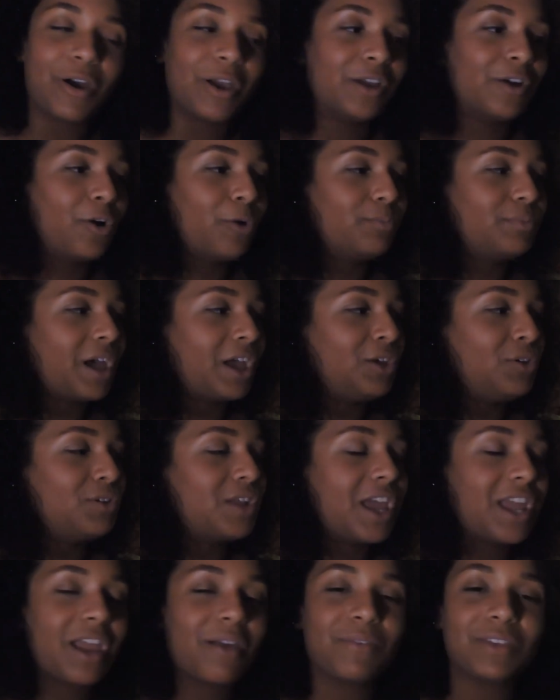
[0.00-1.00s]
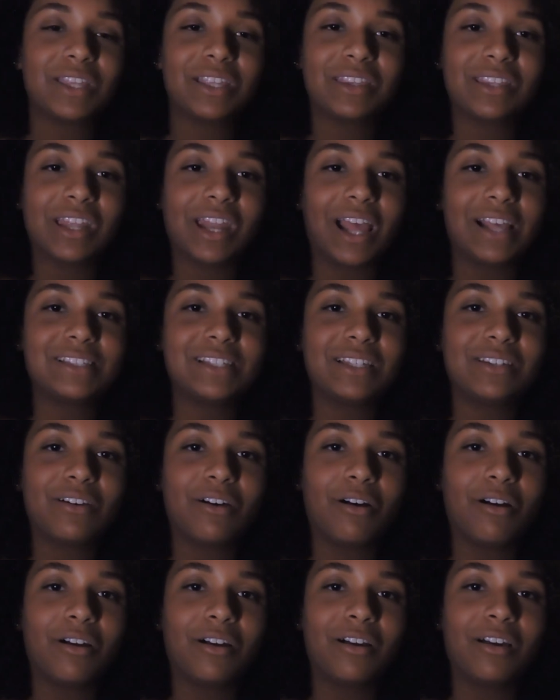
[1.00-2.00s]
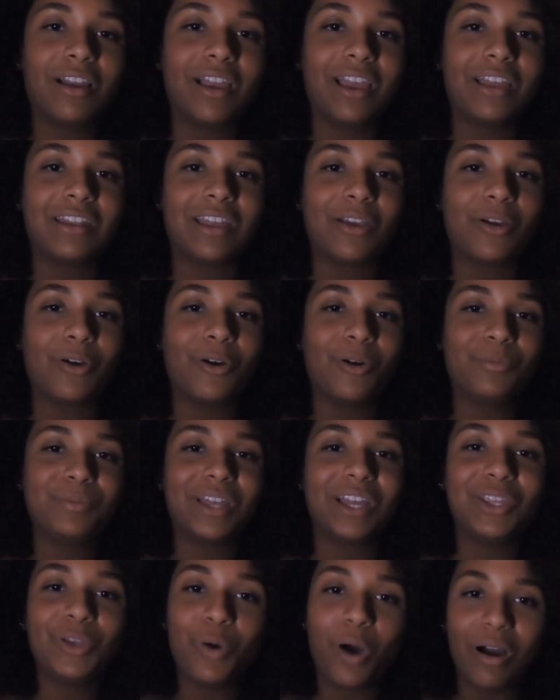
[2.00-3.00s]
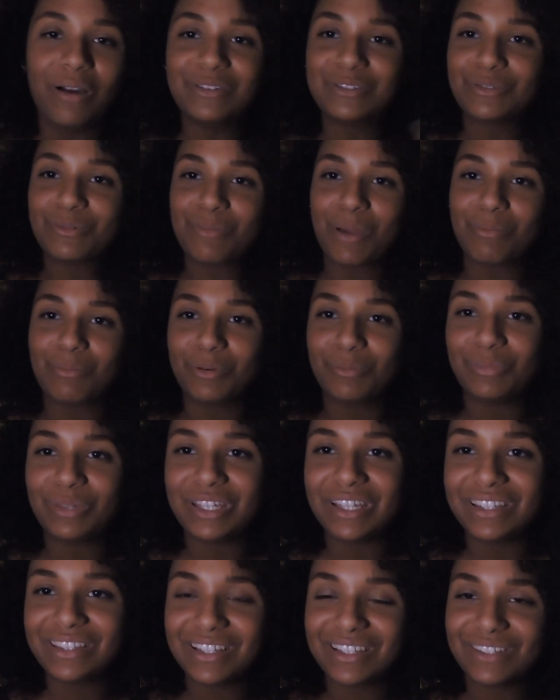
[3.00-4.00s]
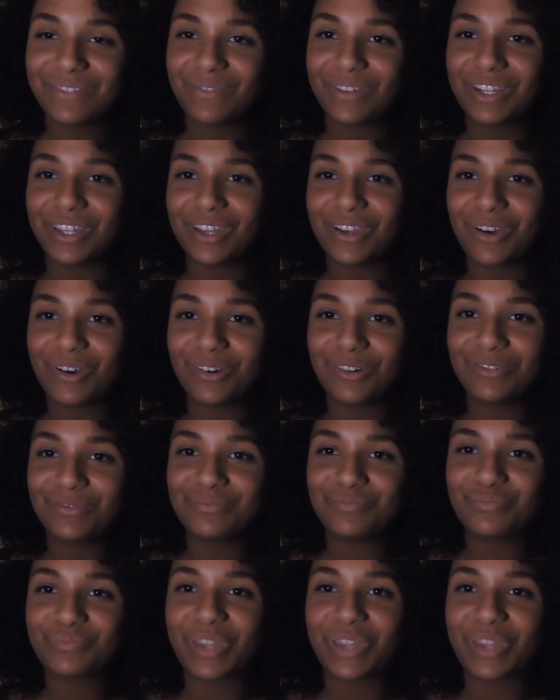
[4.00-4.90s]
I hope that you take everything that I said to heart, and I hope that you always remember me in this video,